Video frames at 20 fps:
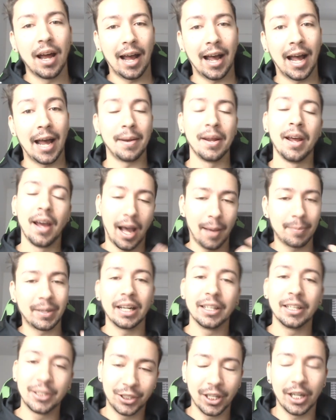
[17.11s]
And I'm
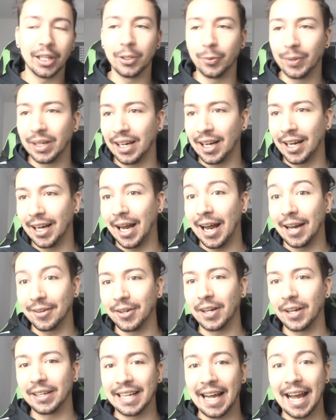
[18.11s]
going to show you it
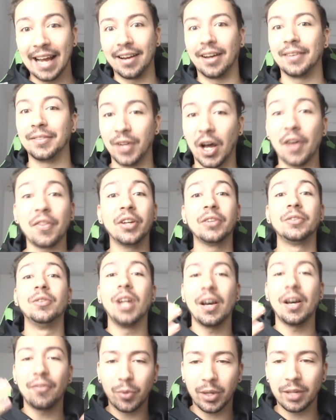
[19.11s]
again, another
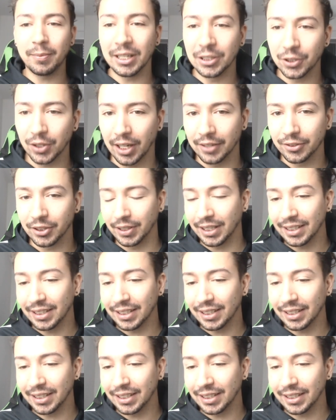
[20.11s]
one of my drafts.